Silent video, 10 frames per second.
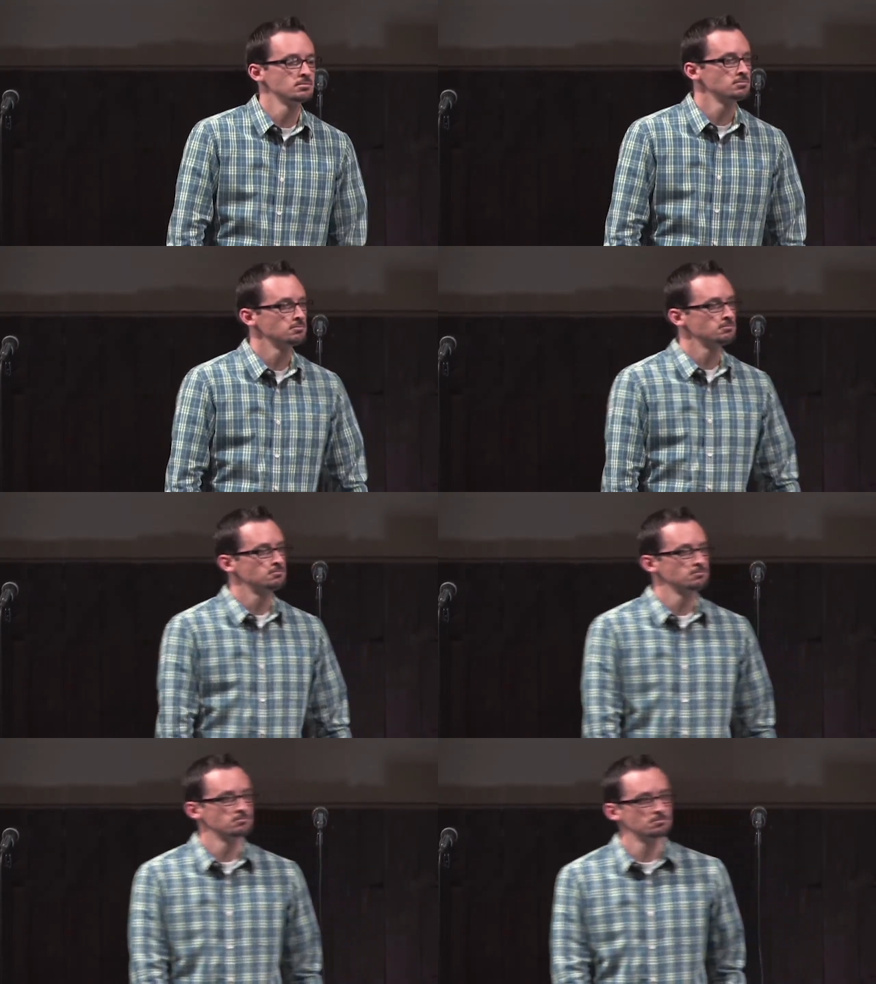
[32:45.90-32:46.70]

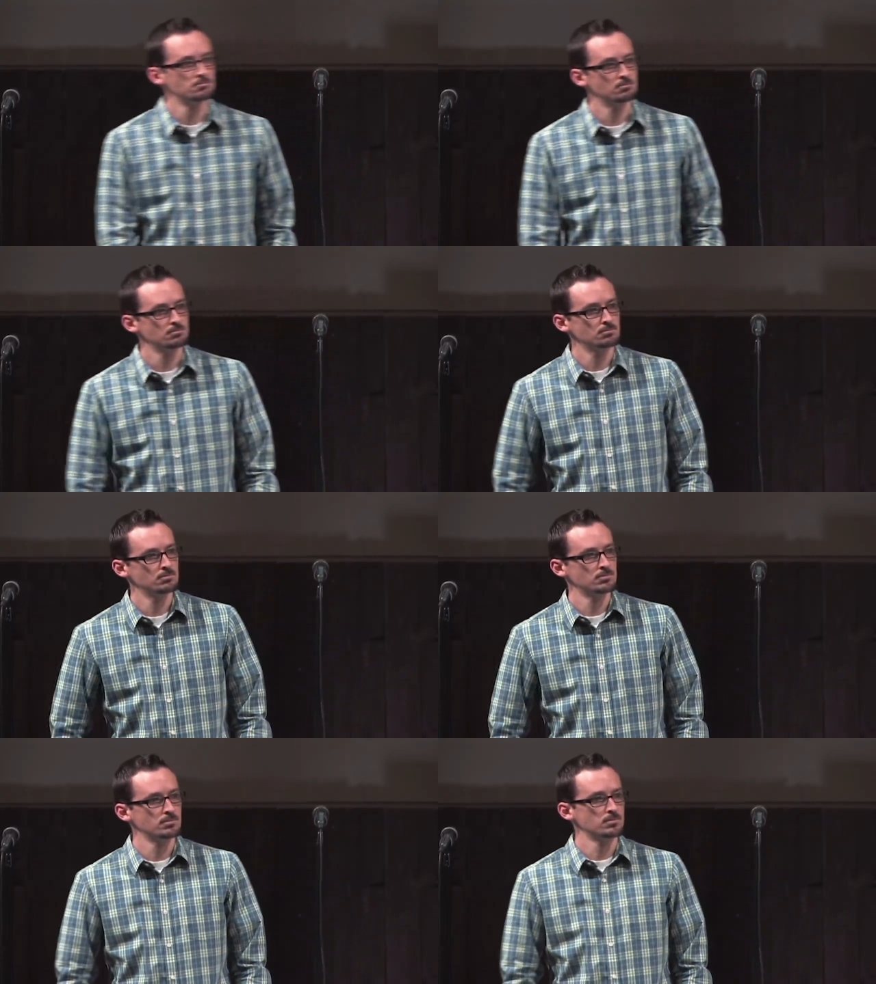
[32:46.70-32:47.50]

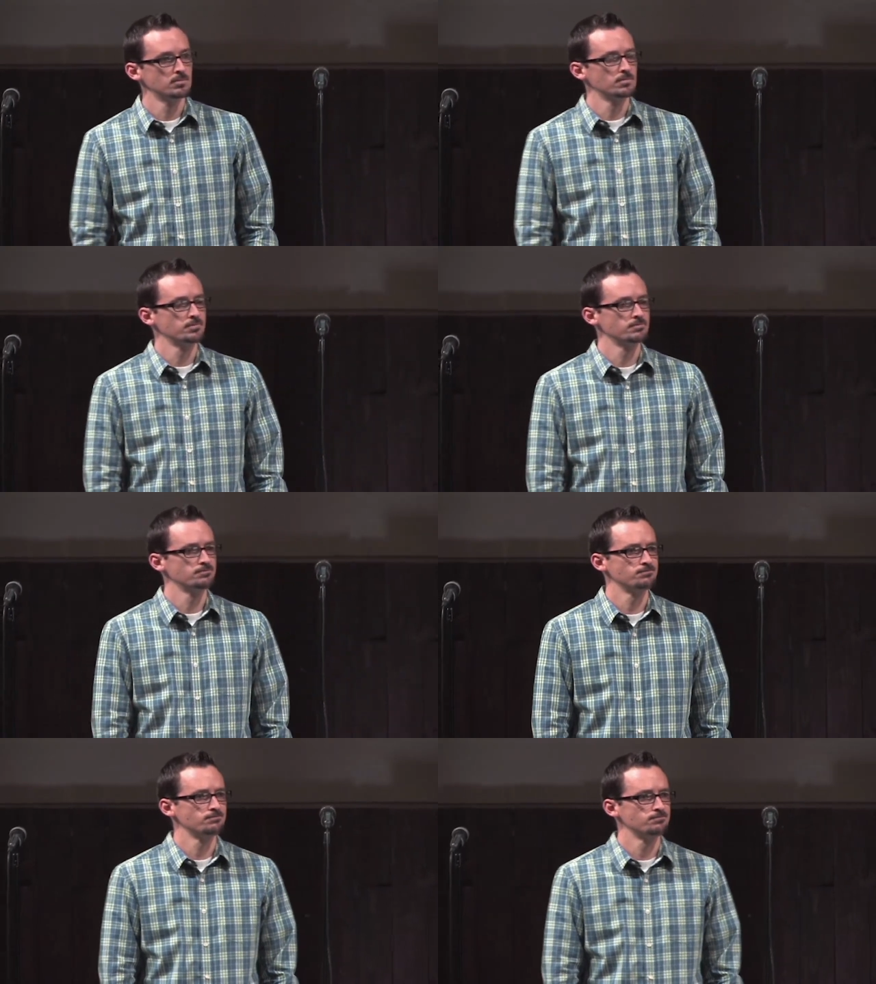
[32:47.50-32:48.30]

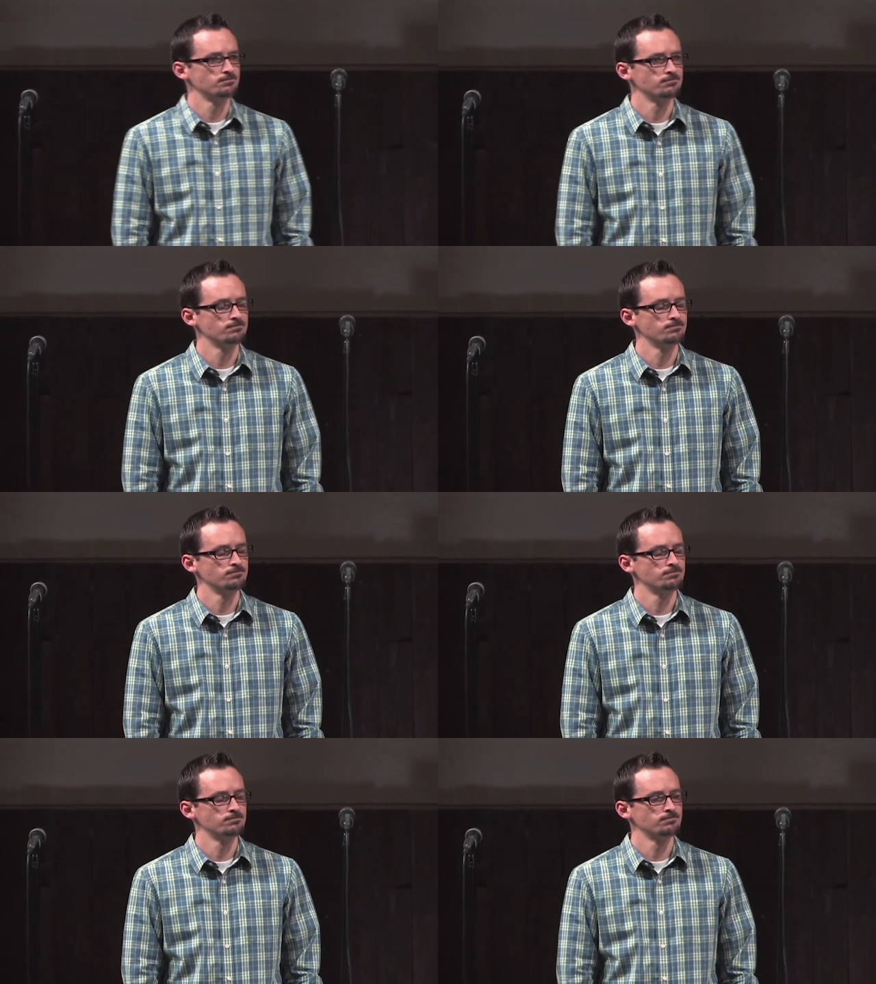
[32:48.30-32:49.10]
[no speech]